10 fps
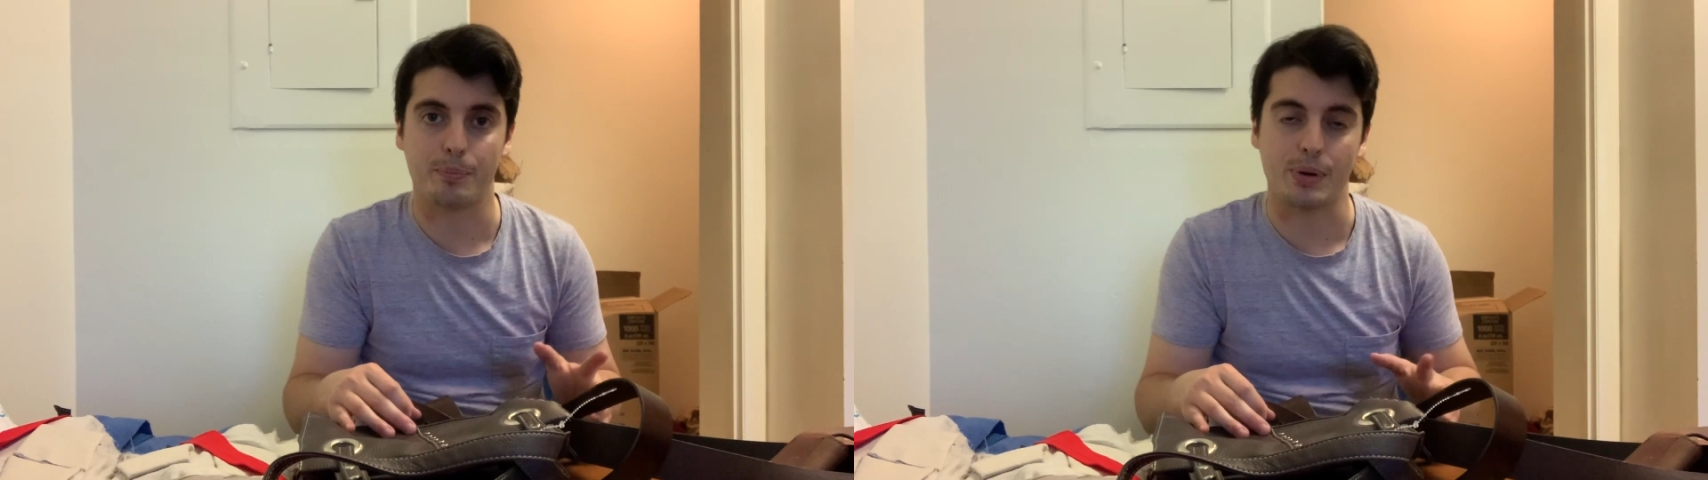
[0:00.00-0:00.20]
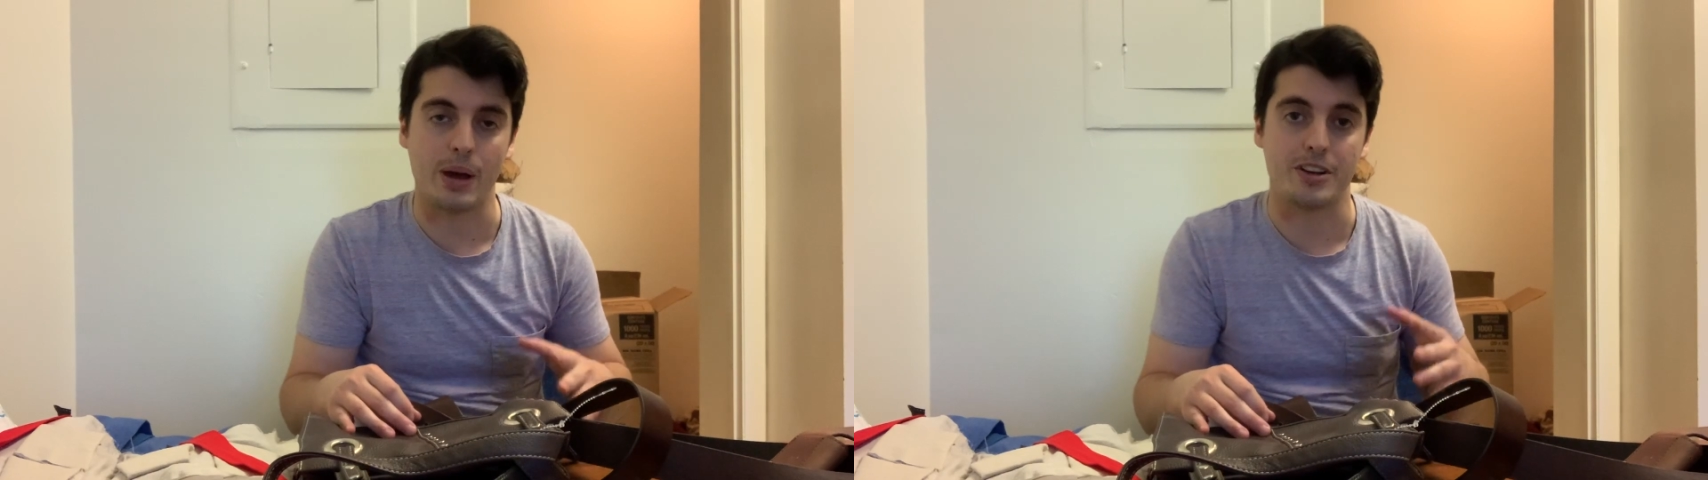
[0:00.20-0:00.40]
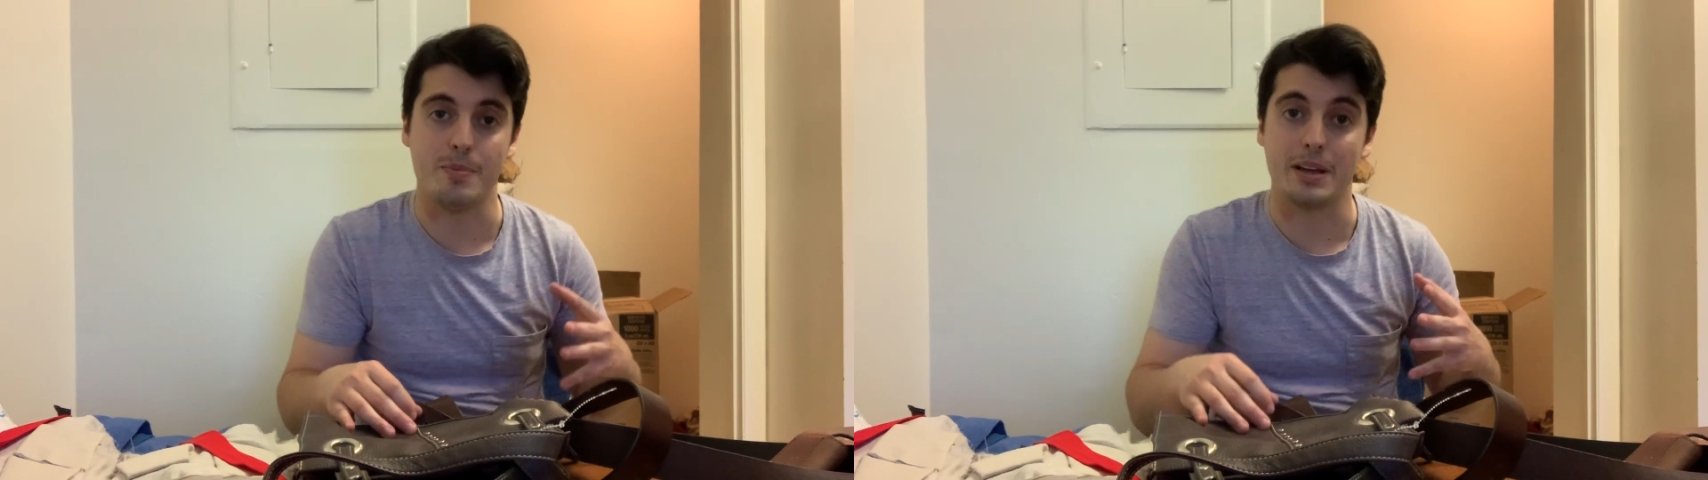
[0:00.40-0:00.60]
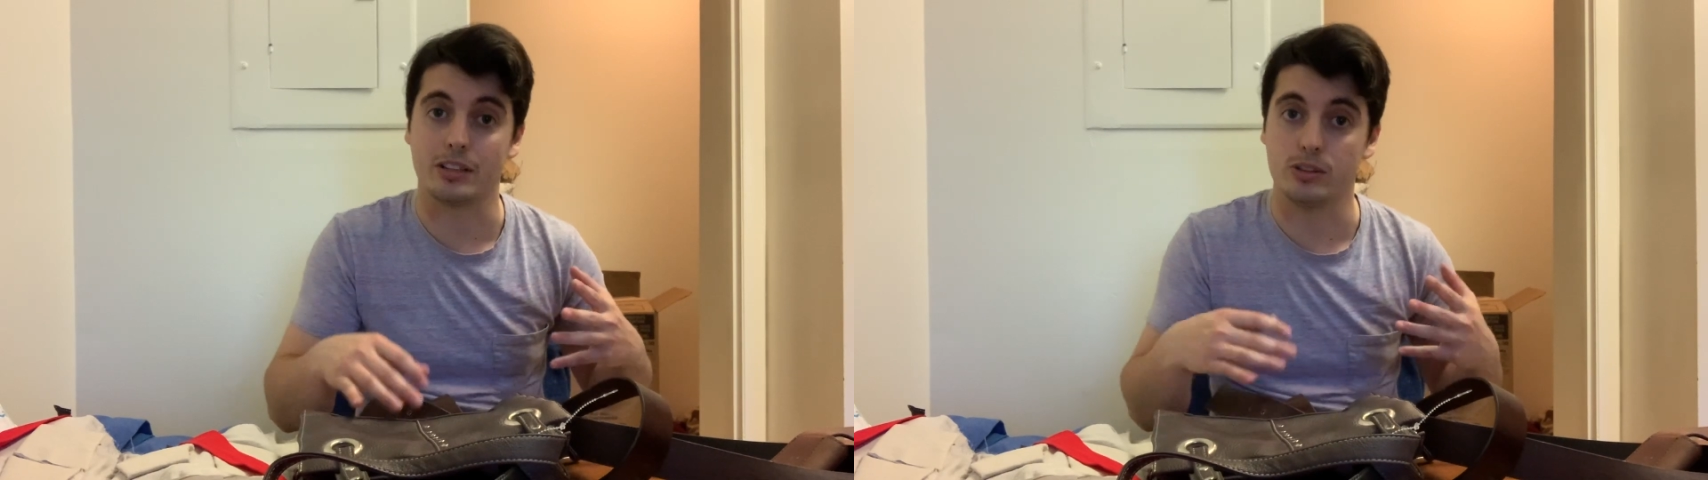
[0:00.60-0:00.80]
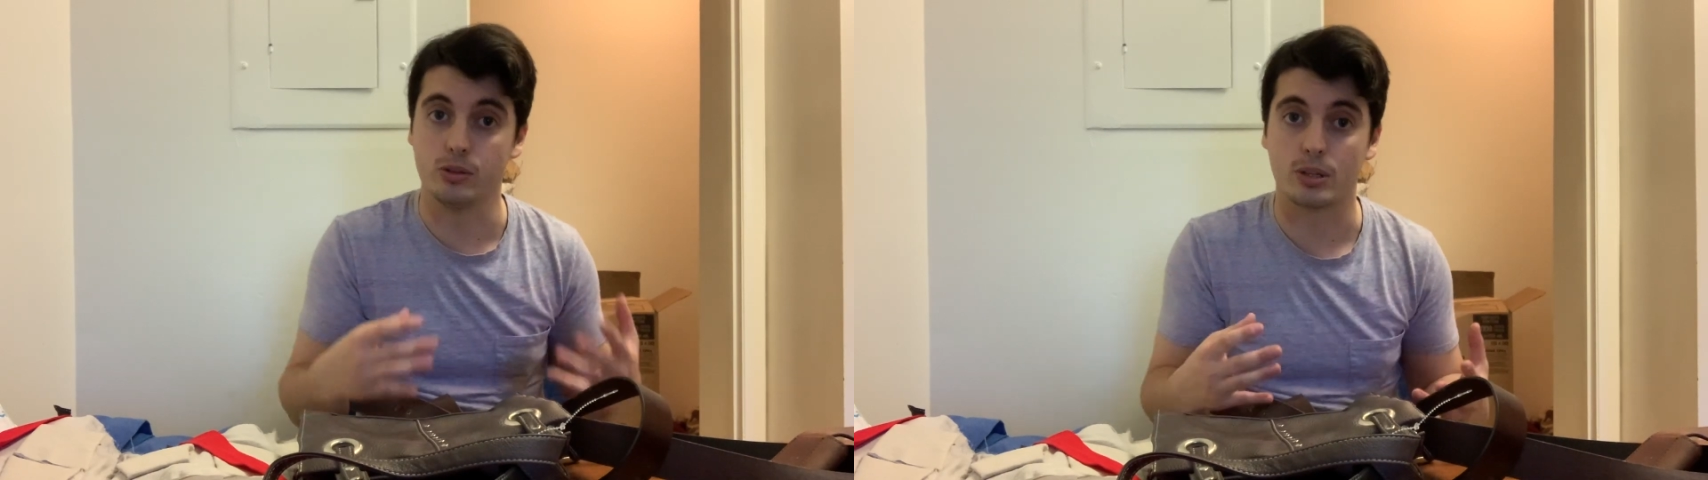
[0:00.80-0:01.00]
brown to make
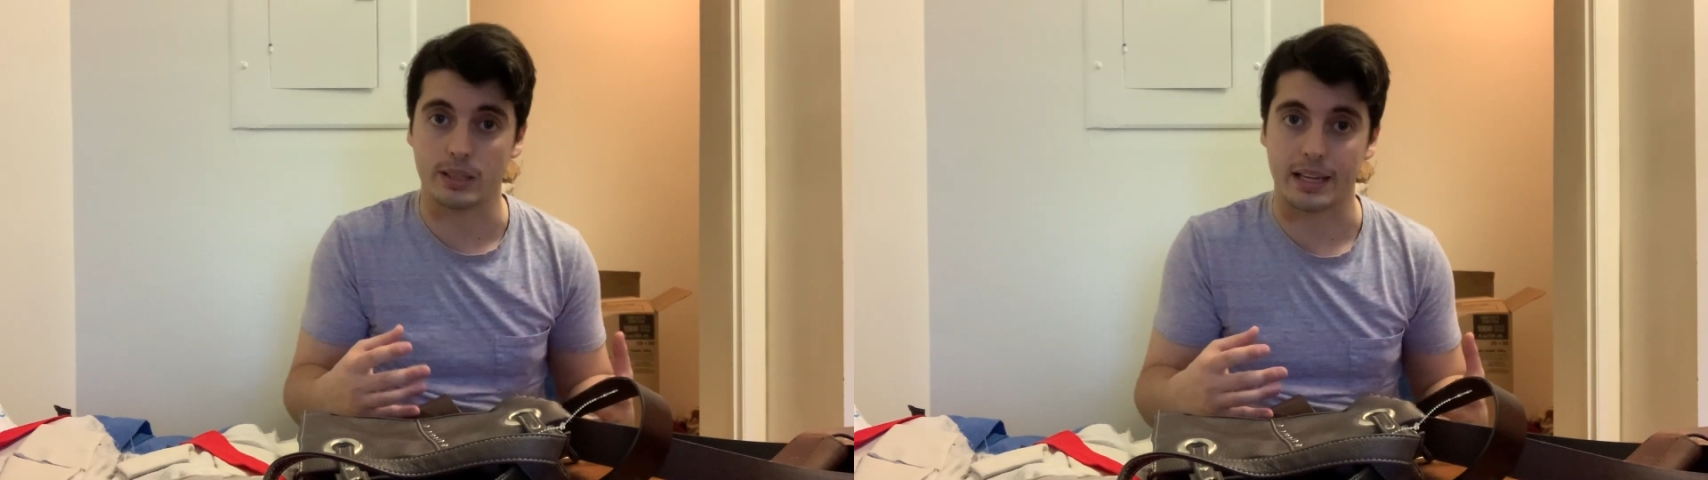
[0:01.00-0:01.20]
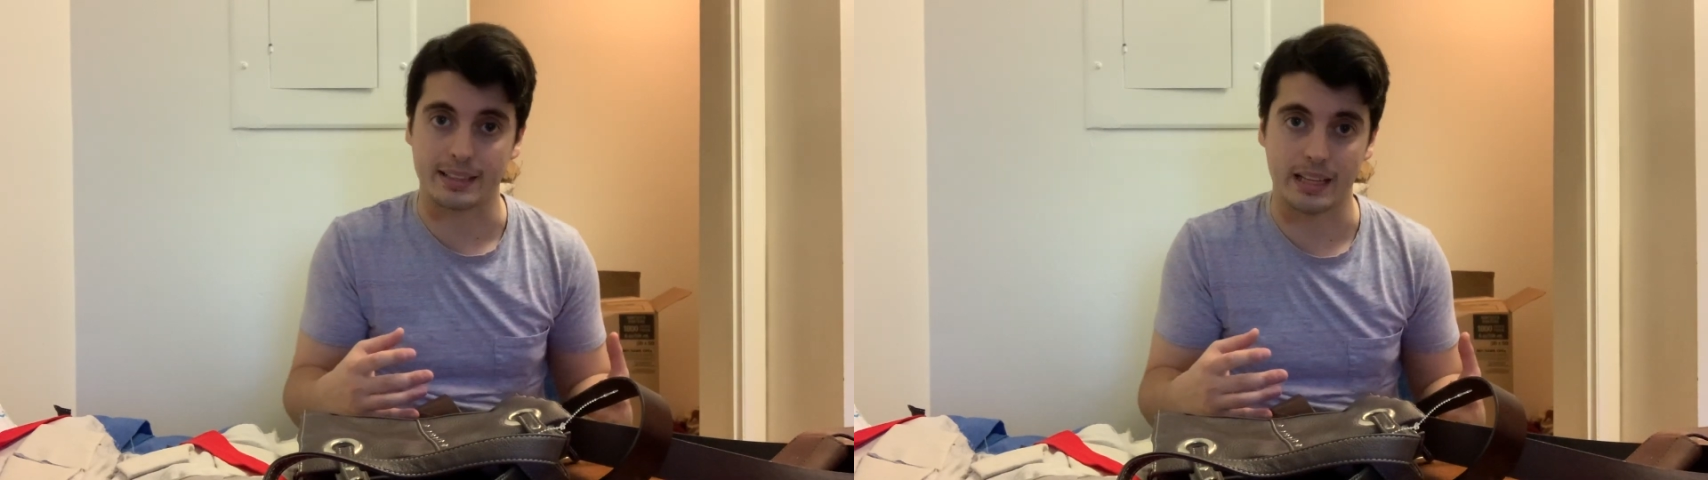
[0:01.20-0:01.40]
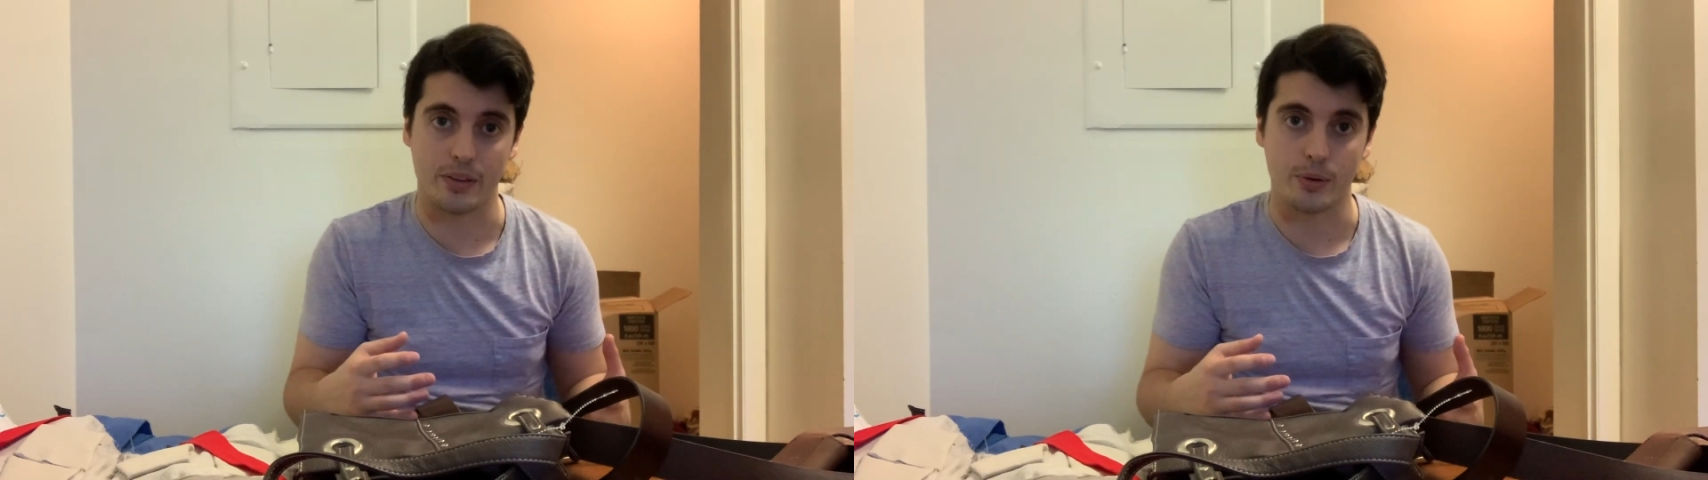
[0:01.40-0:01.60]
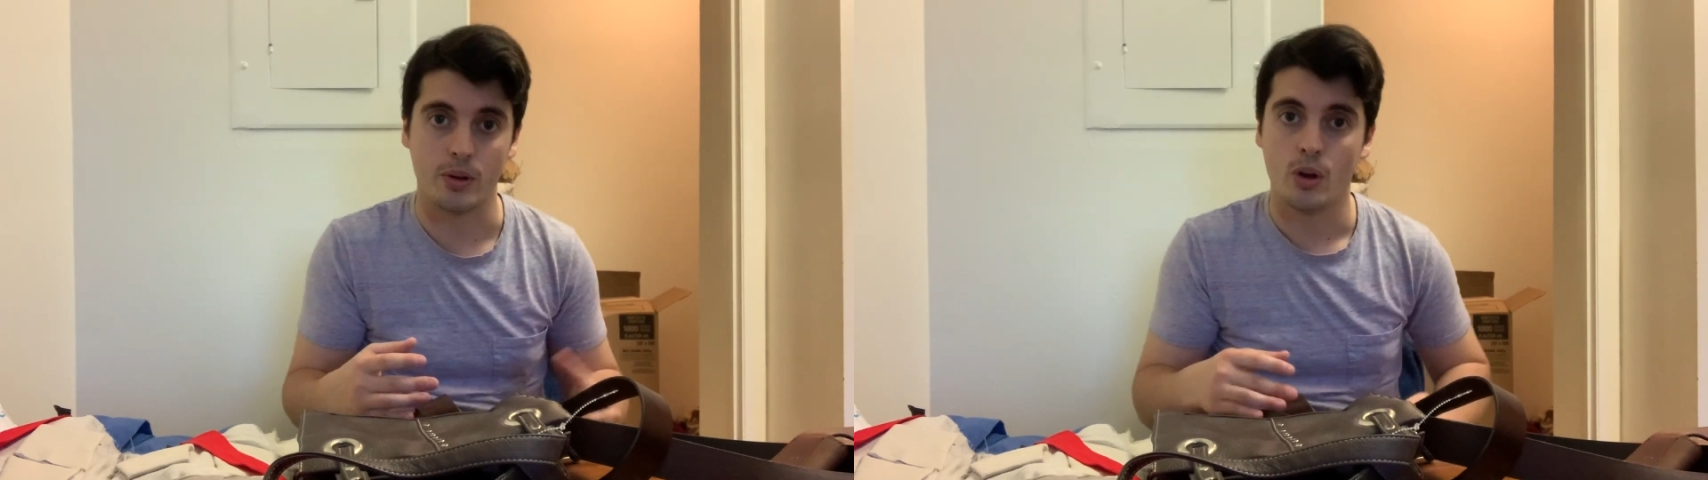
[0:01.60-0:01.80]
it look like leather,